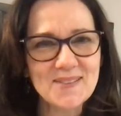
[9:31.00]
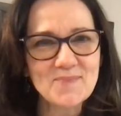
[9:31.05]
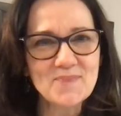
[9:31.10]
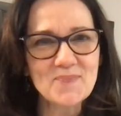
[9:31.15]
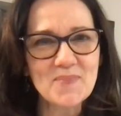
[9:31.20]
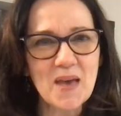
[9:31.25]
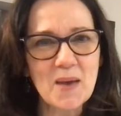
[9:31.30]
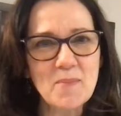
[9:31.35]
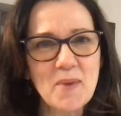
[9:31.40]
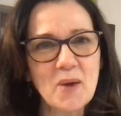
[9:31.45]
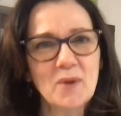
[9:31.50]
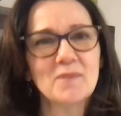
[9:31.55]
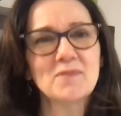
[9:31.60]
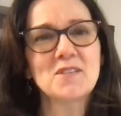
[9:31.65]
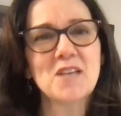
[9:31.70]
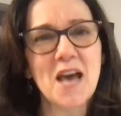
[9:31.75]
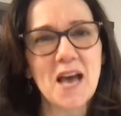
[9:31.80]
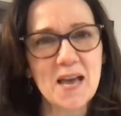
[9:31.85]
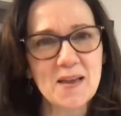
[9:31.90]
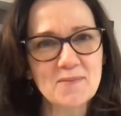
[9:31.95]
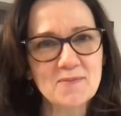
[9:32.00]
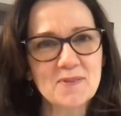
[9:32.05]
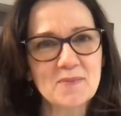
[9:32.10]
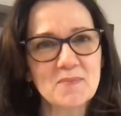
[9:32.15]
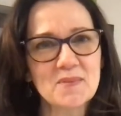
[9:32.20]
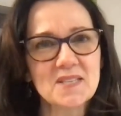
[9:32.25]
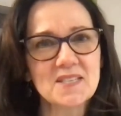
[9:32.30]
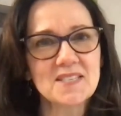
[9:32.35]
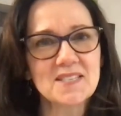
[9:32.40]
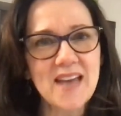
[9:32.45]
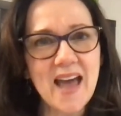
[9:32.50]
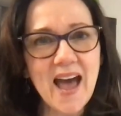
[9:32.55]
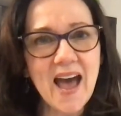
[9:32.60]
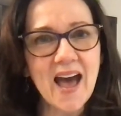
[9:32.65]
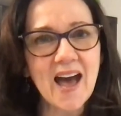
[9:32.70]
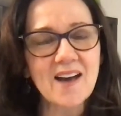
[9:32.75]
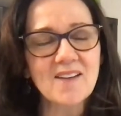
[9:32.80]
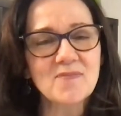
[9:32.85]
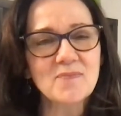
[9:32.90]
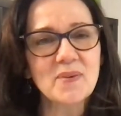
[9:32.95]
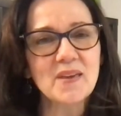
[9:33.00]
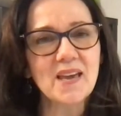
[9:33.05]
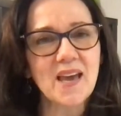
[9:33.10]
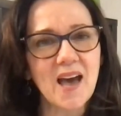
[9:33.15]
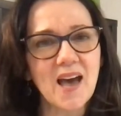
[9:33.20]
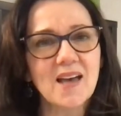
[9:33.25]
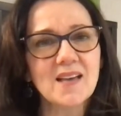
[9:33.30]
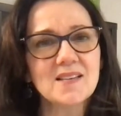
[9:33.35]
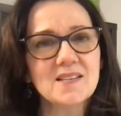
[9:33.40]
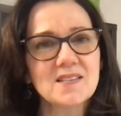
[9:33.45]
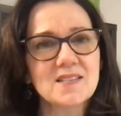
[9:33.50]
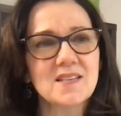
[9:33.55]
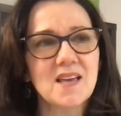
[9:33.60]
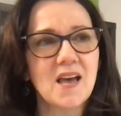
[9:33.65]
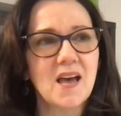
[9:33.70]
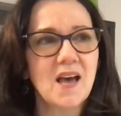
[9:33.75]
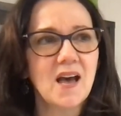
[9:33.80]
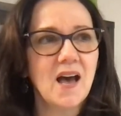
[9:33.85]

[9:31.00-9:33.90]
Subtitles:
amount of time from the staff because